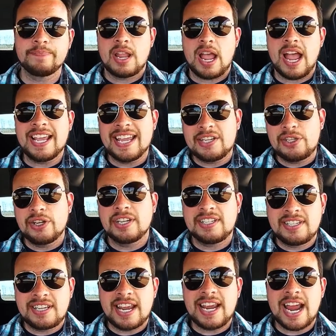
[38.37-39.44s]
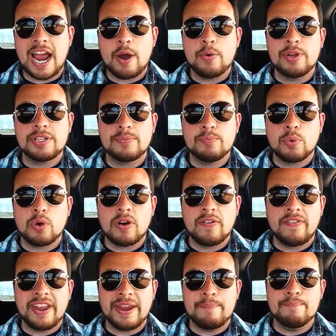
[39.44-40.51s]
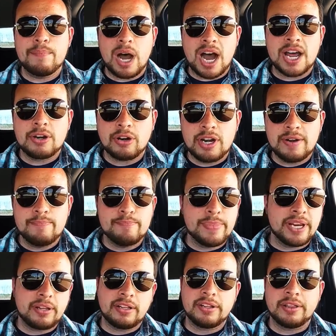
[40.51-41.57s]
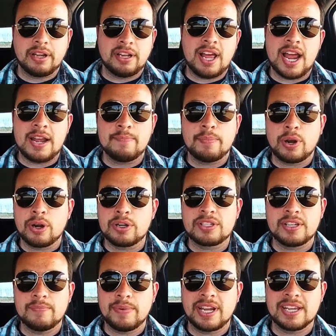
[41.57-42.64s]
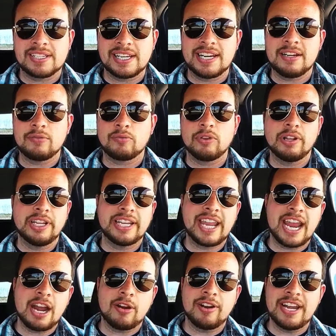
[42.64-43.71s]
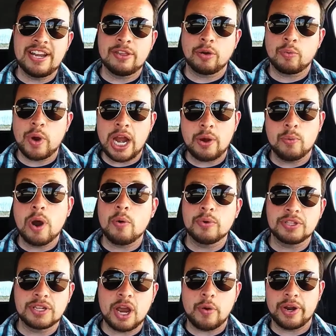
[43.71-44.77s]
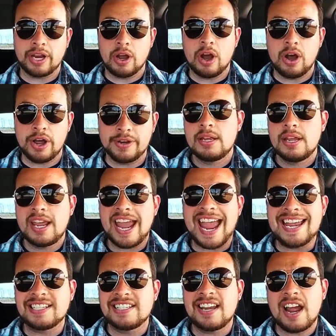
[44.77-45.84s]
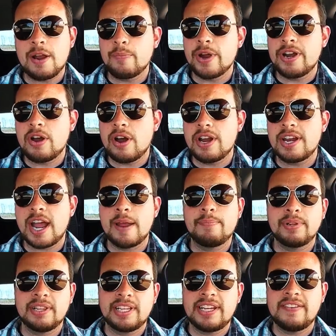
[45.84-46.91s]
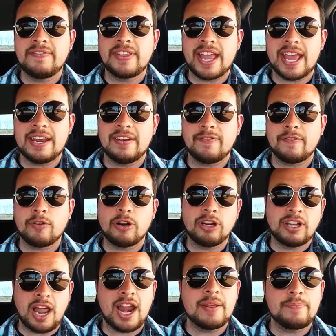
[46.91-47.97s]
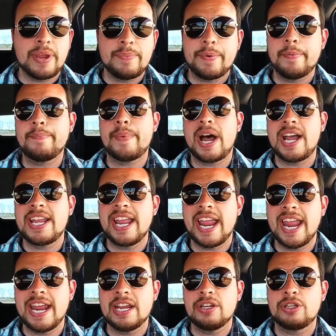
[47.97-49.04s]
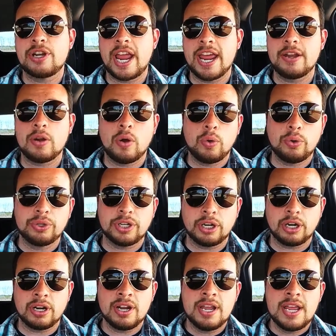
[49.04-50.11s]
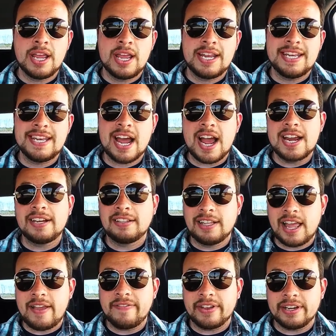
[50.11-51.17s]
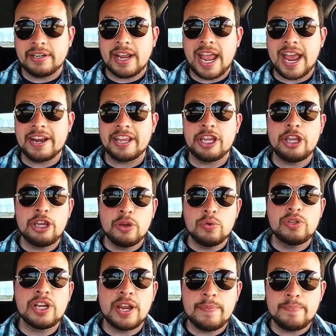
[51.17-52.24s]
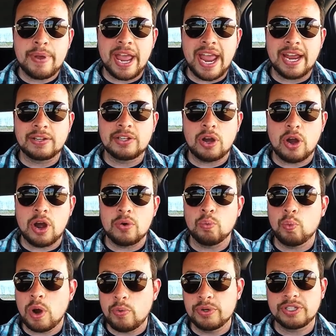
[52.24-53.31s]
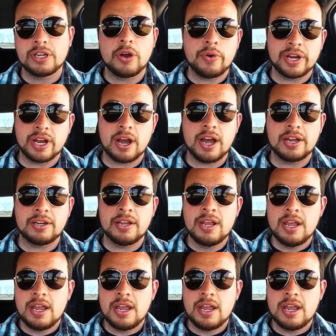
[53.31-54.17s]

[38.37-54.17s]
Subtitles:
I guess you could say I was more of a moderate, middle-of-the-line person because I didn't really care either way what was going on. As time went on, I believe that for a lot of people my age and older, 9/11 had a huge impact on what was going on